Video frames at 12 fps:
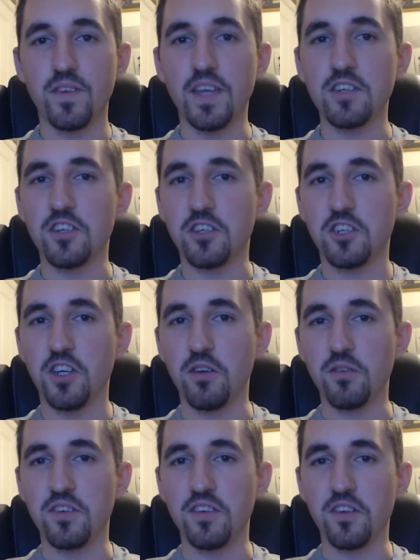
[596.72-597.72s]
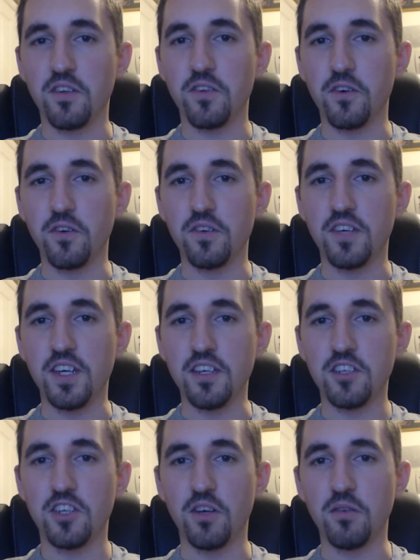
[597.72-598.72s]
that just shows his authority.
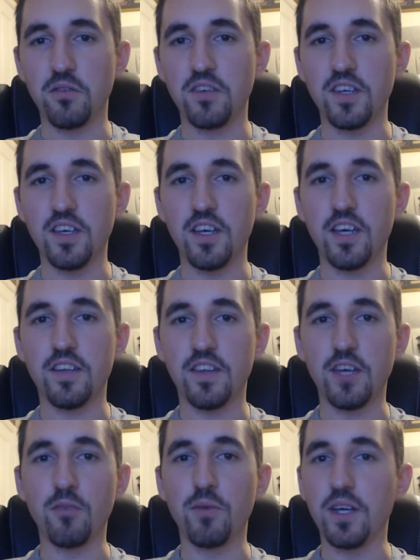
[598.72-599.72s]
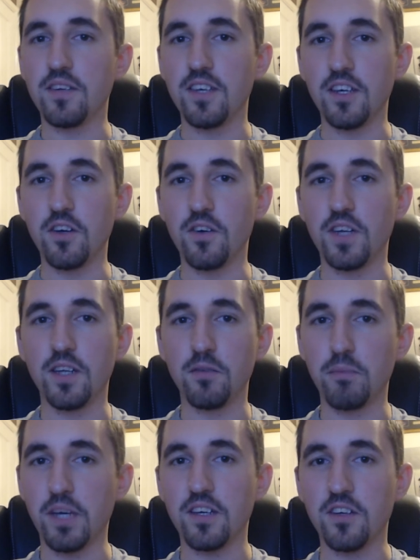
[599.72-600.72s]
It shows that they are waiting on
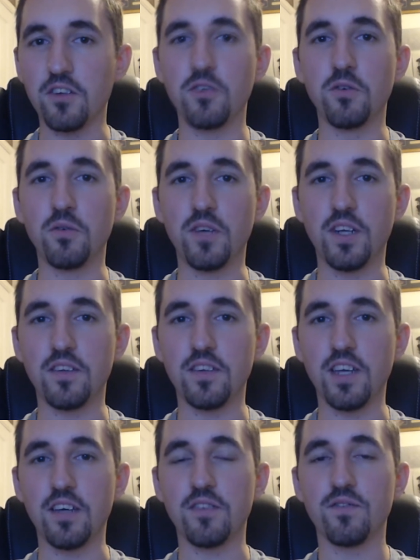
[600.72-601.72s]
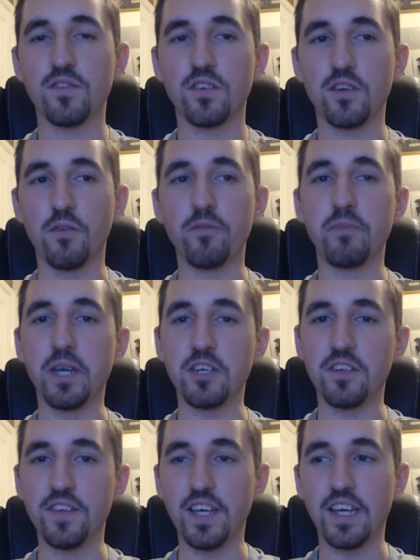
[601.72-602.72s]
his beck and call, and his
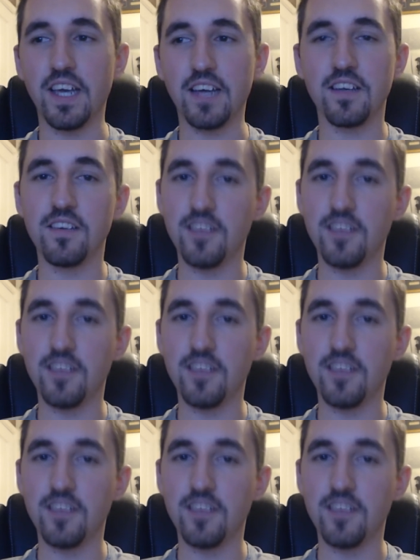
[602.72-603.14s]
confirmation that they can